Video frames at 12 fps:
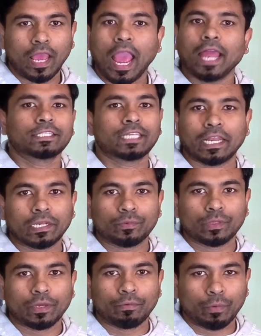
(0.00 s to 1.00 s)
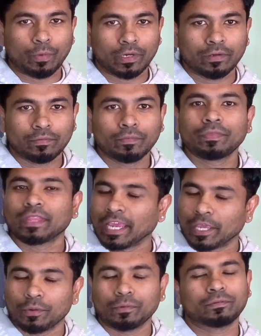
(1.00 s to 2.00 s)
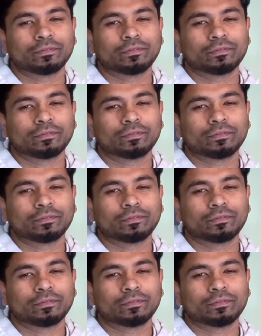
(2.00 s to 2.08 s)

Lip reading: and share it with everyone. Thank you.